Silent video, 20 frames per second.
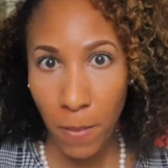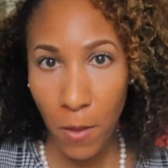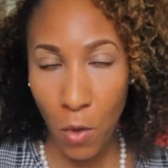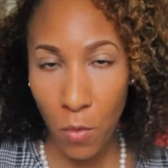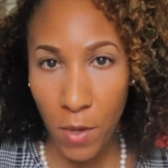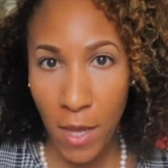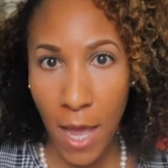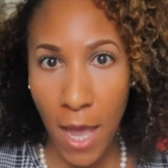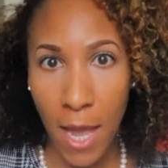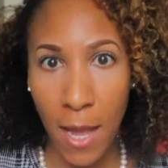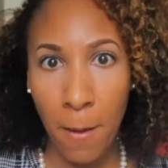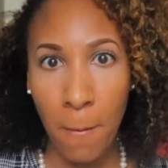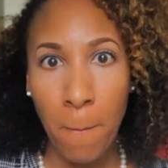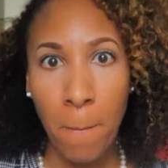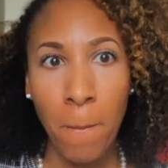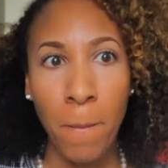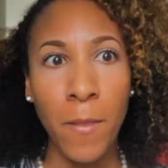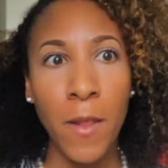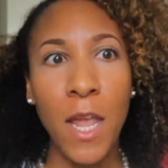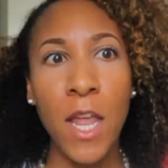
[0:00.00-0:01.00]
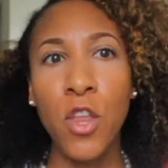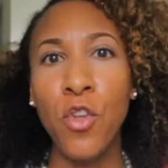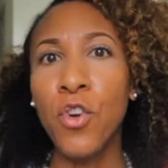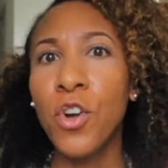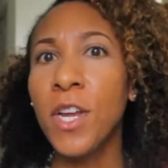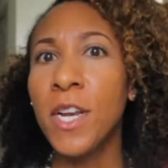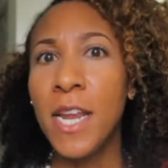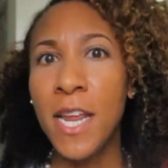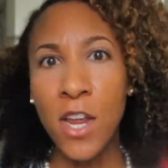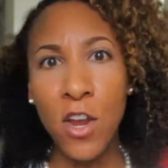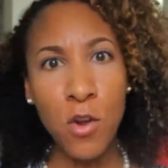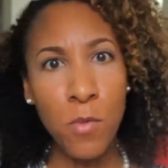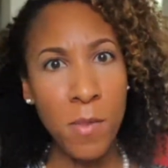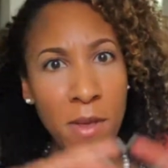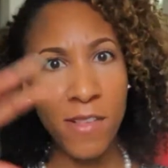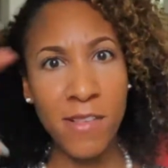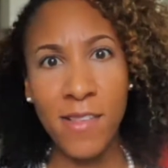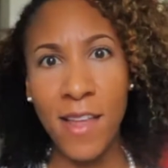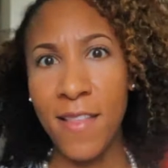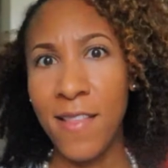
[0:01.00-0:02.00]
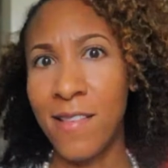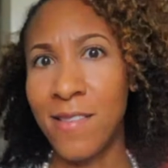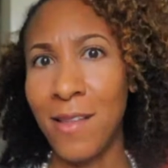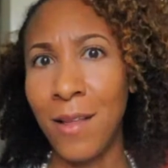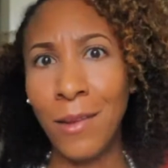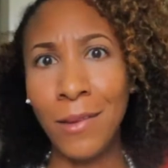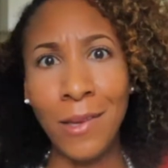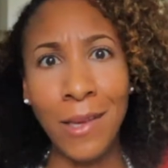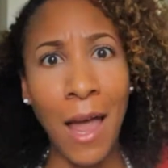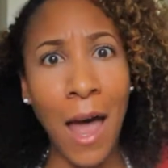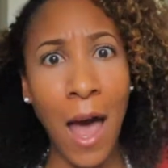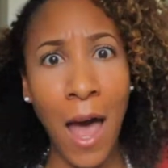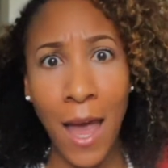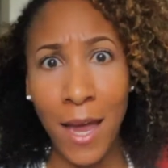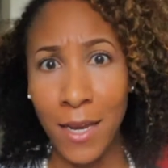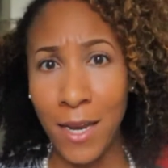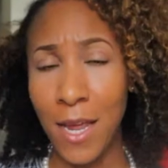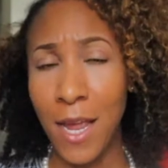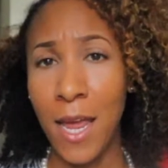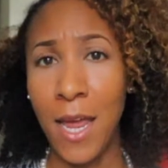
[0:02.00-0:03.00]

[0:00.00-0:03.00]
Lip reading: Okay, and you're going to hear me say this a lot